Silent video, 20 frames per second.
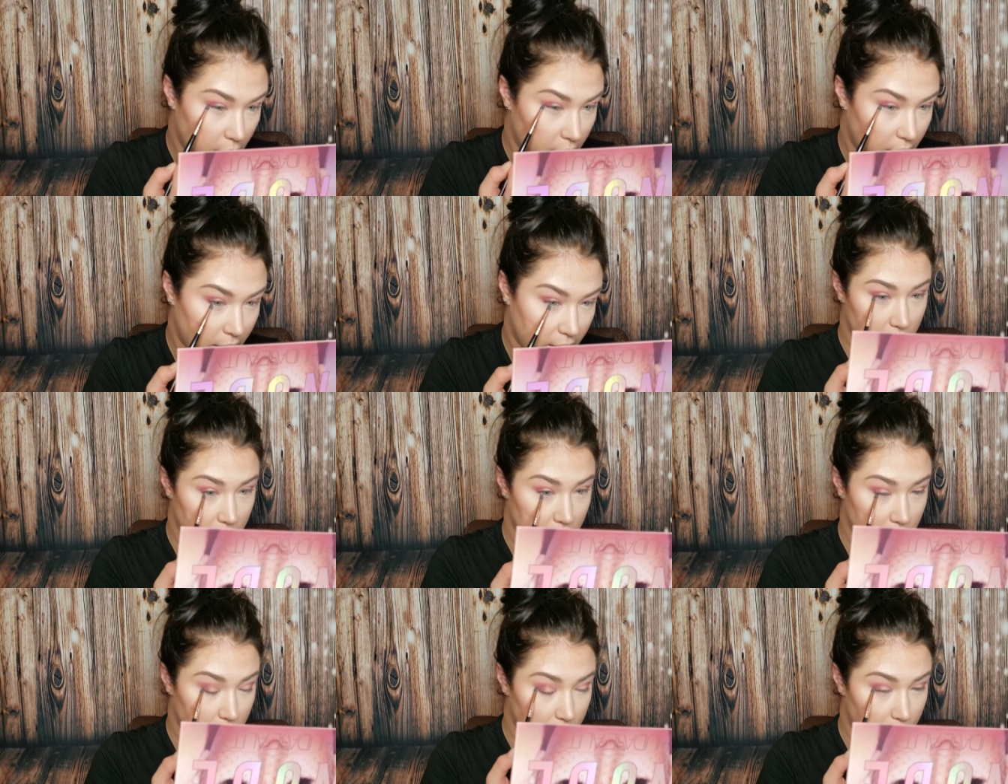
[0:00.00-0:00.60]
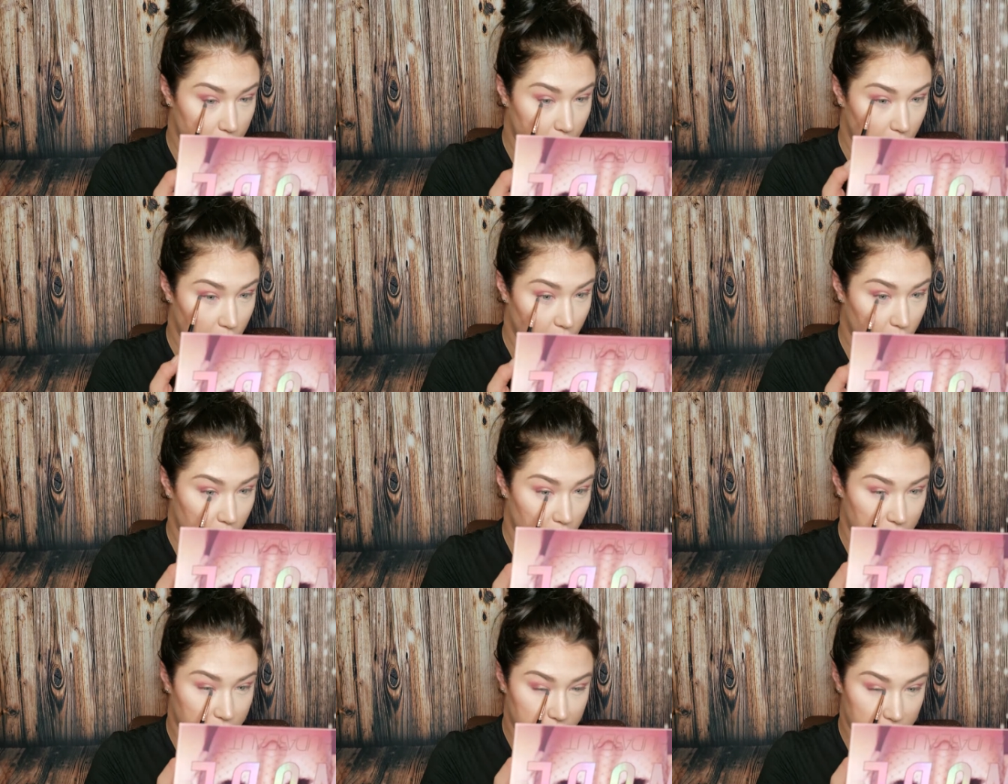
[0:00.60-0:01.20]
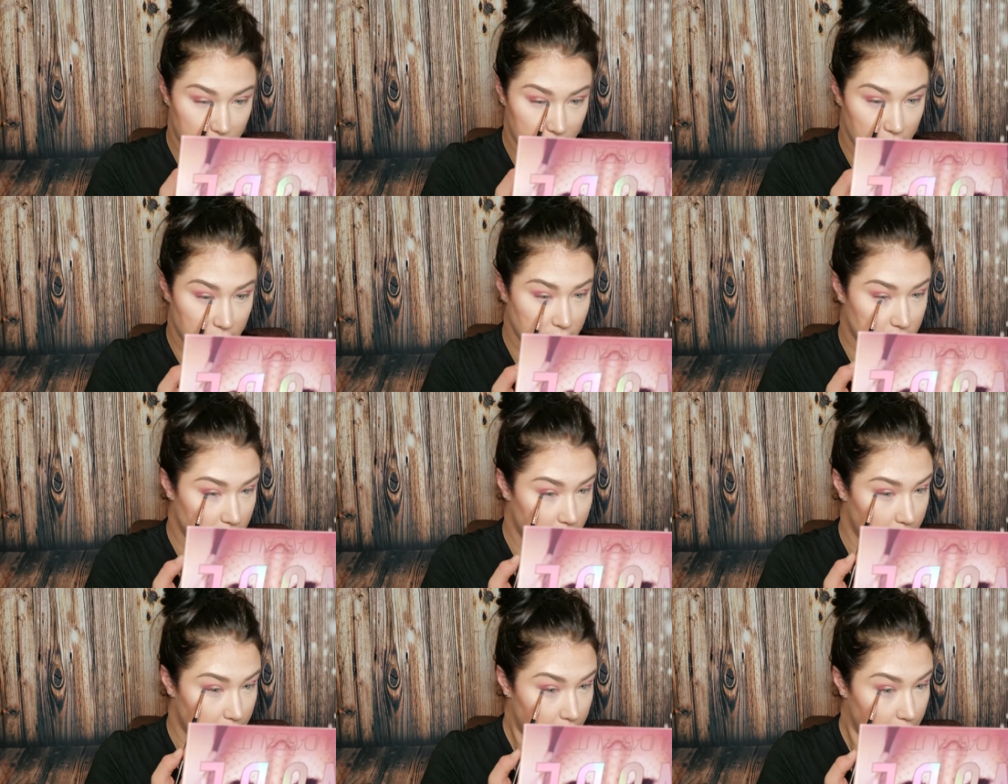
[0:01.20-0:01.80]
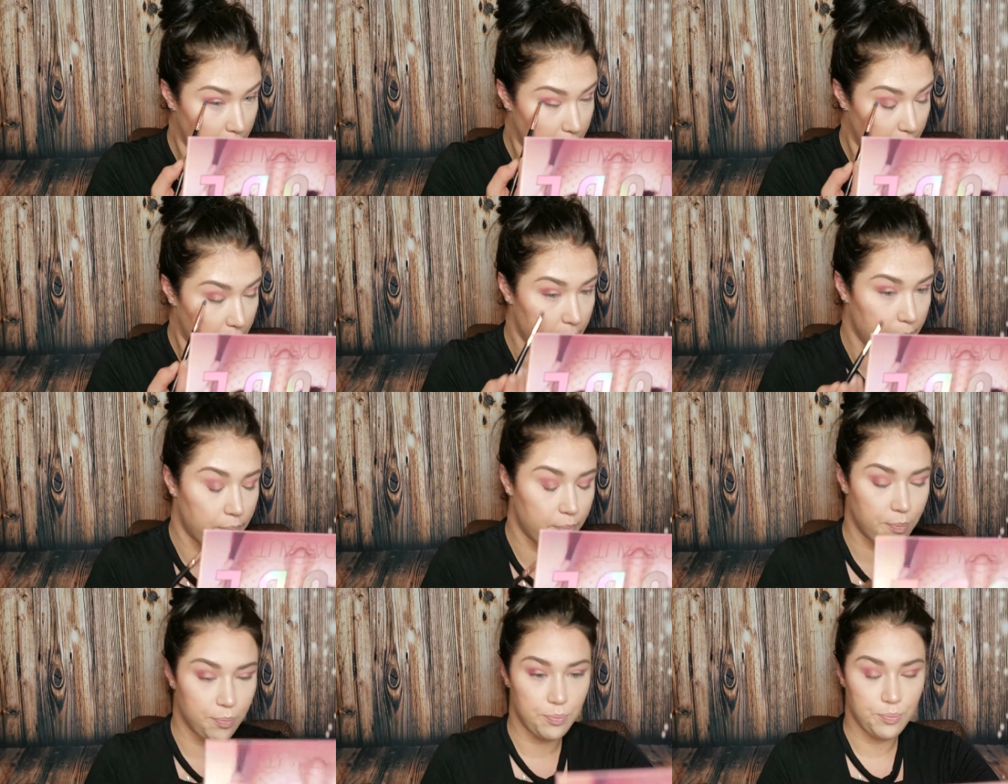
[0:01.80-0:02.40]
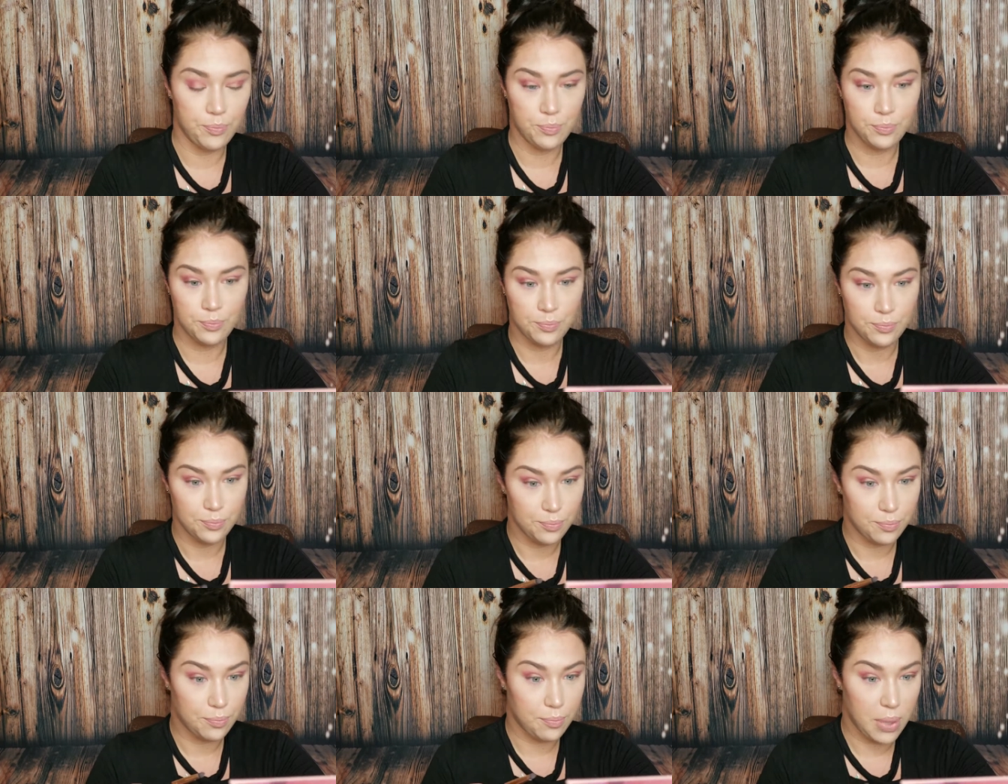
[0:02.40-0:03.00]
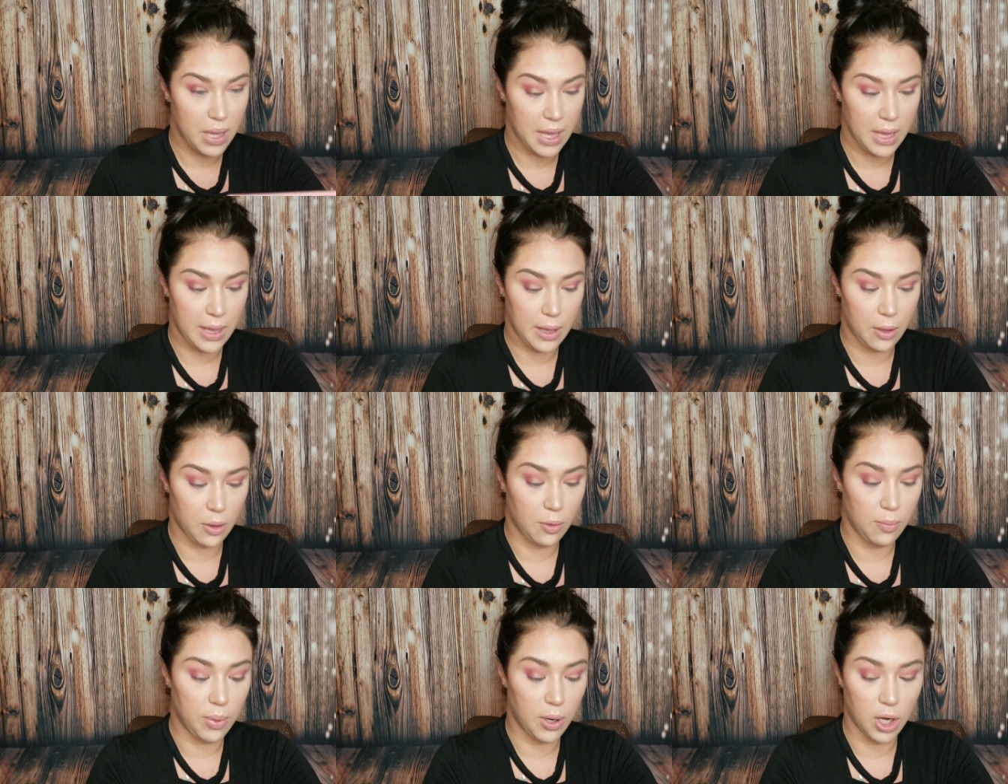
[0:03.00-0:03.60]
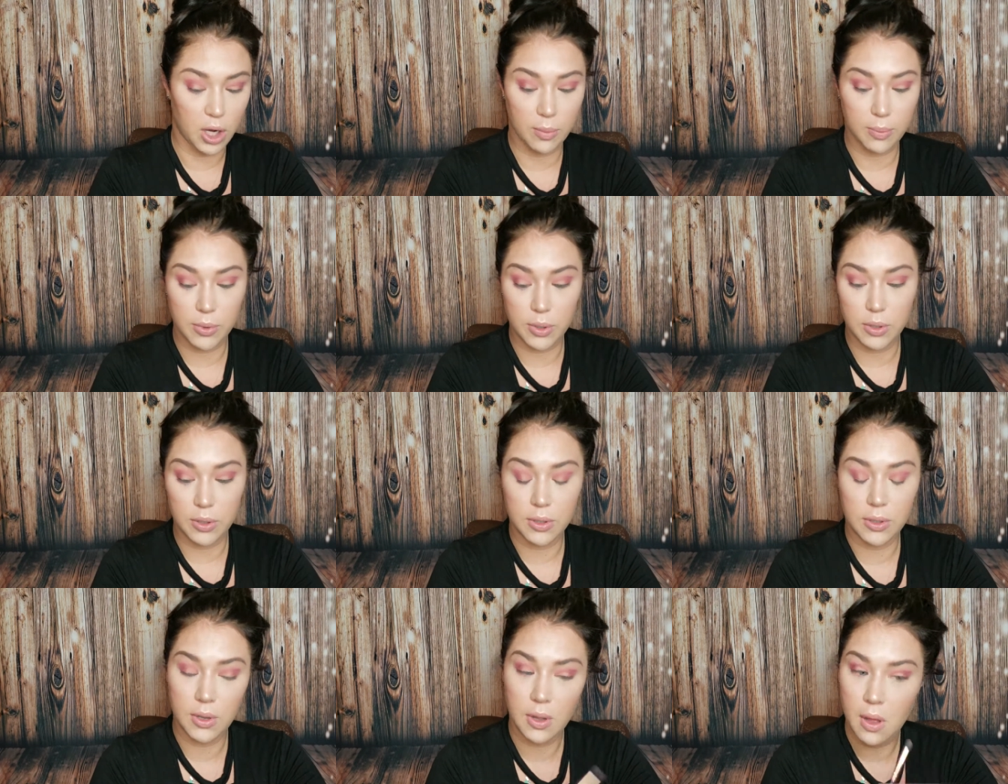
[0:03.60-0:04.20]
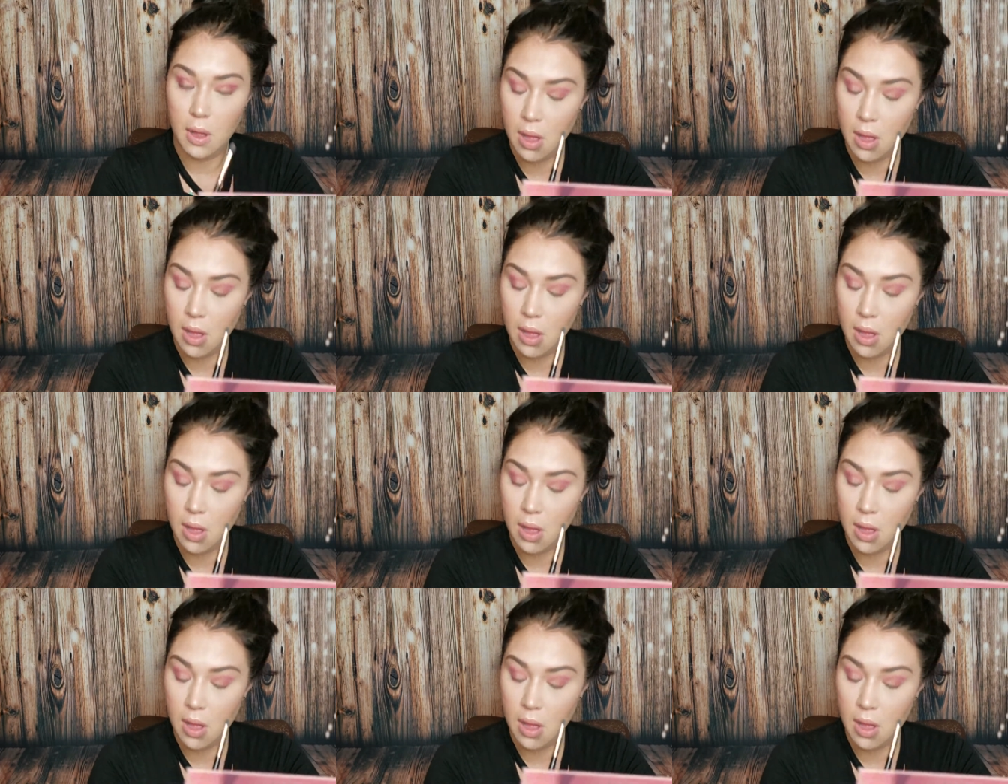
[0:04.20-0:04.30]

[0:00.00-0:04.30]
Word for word: Like, like the perfect pale purple.